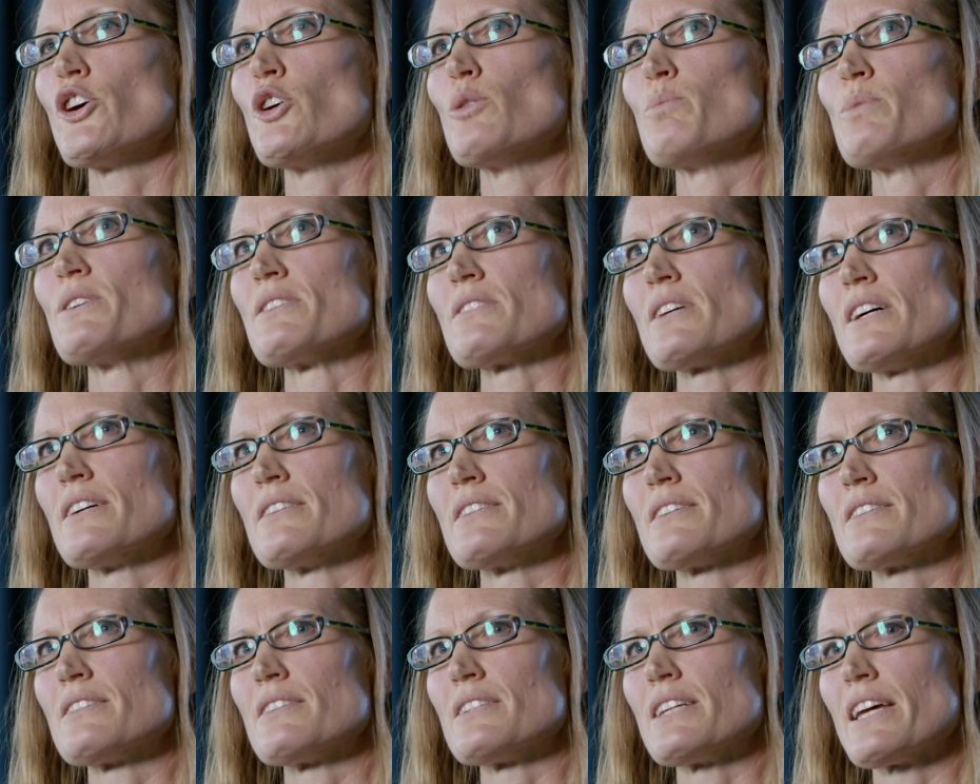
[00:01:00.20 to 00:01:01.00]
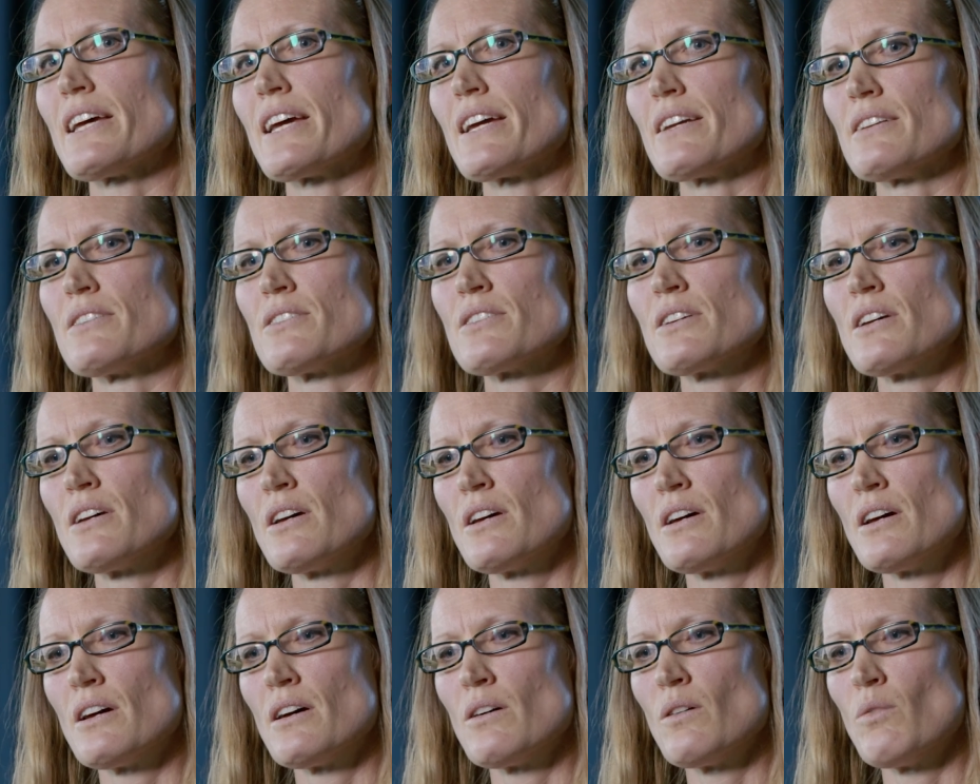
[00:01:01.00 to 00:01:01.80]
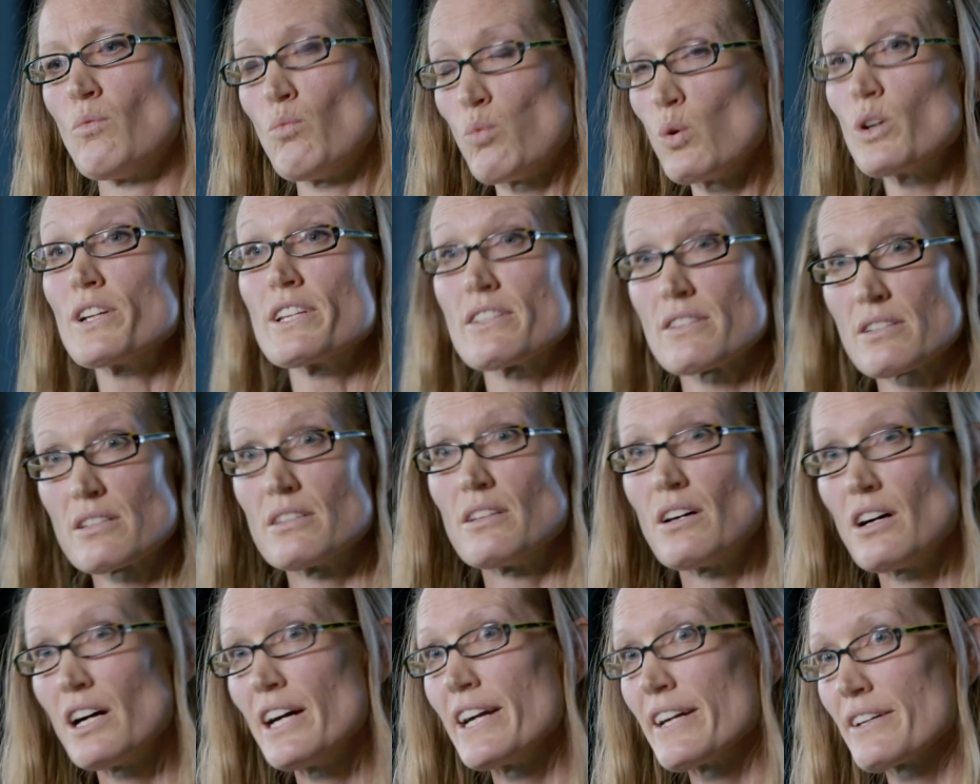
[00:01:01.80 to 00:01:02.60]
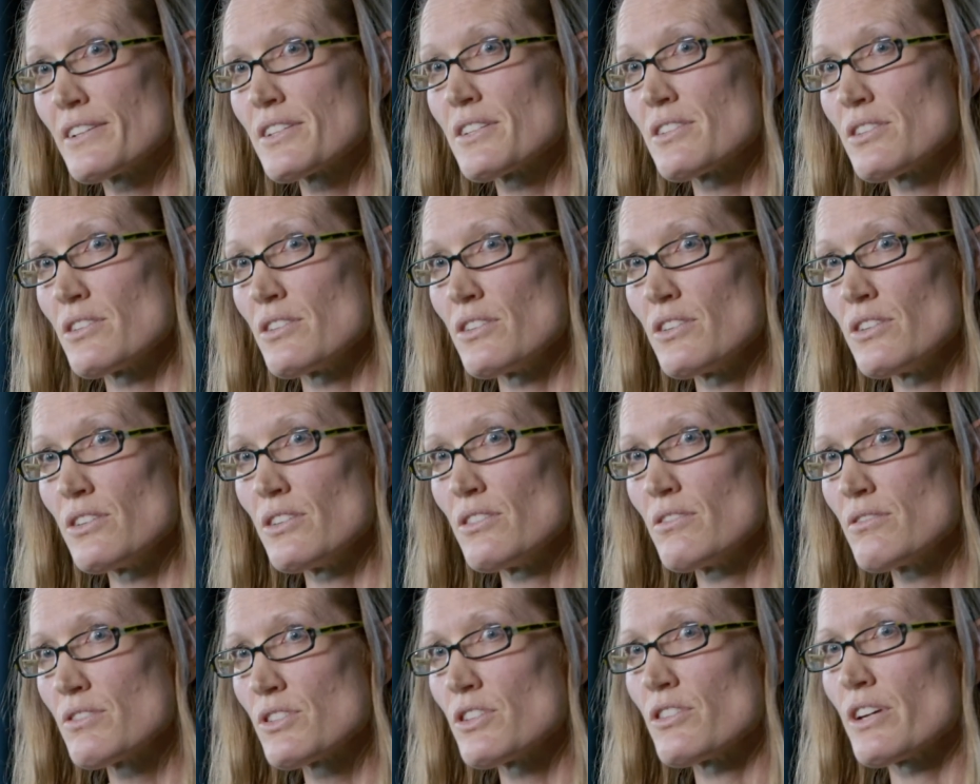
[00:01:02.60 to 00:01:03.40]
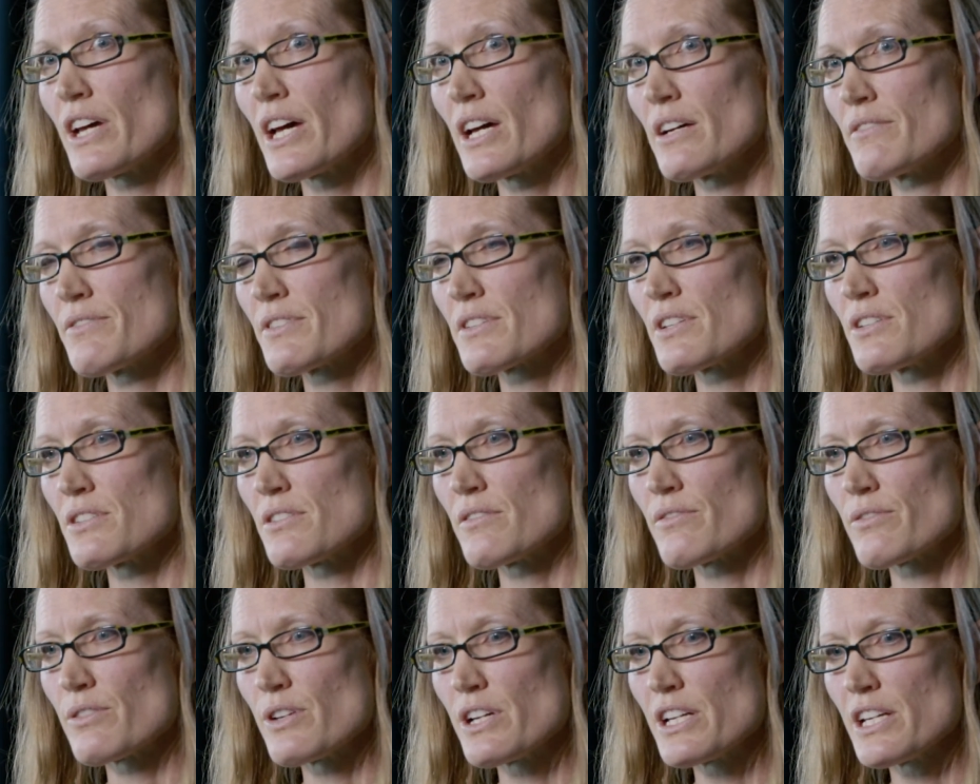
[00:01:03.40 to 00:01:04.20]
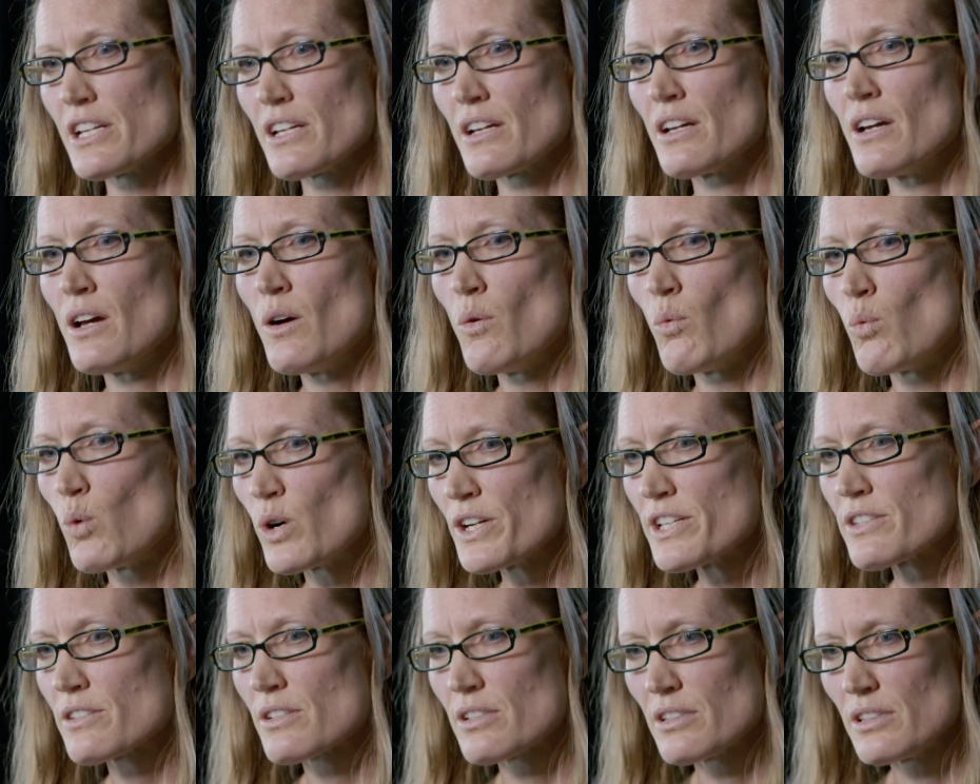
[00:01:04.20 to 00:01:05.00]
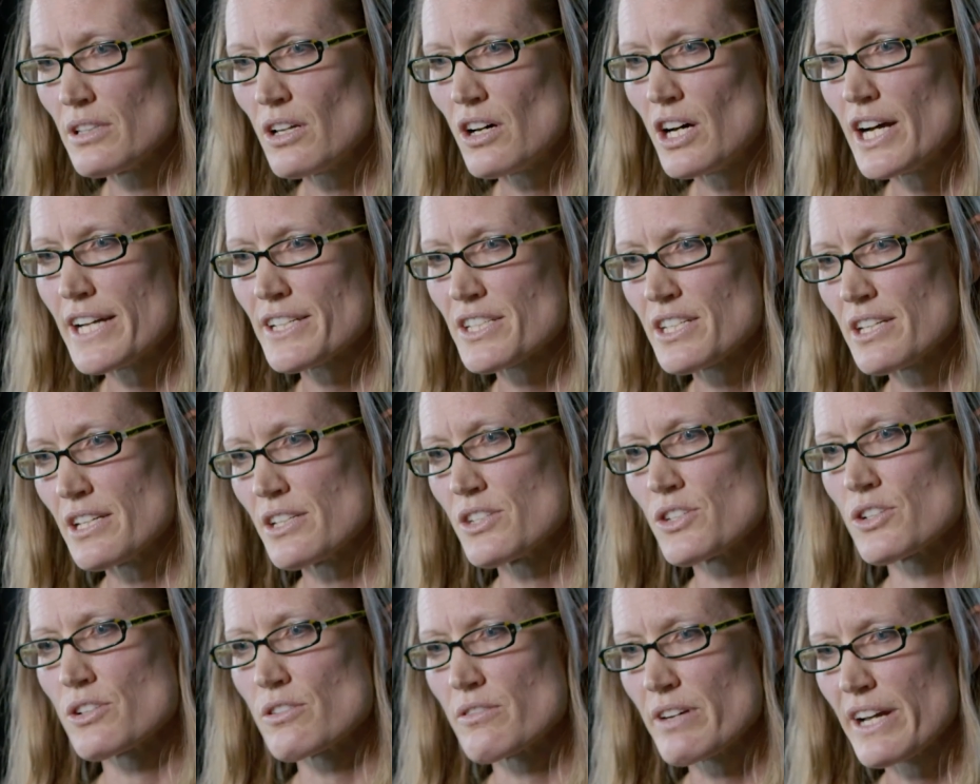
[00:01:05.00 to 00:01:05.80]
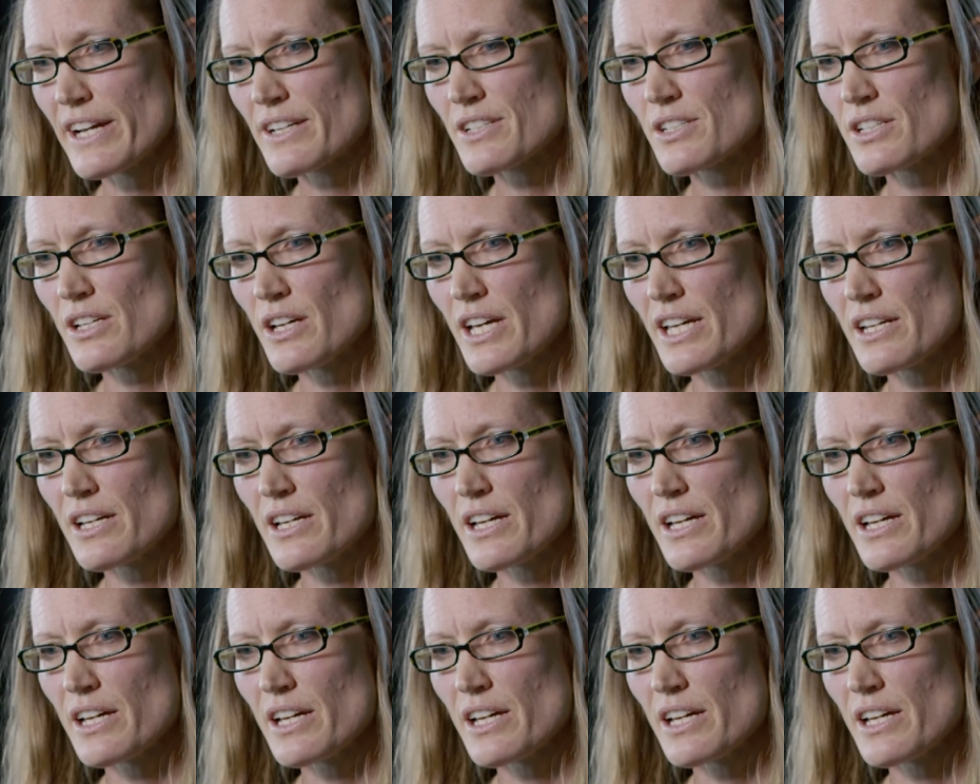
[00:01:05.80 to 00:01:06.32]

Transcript: help us understand what it's like to have schizophrenia, what it's like to interact at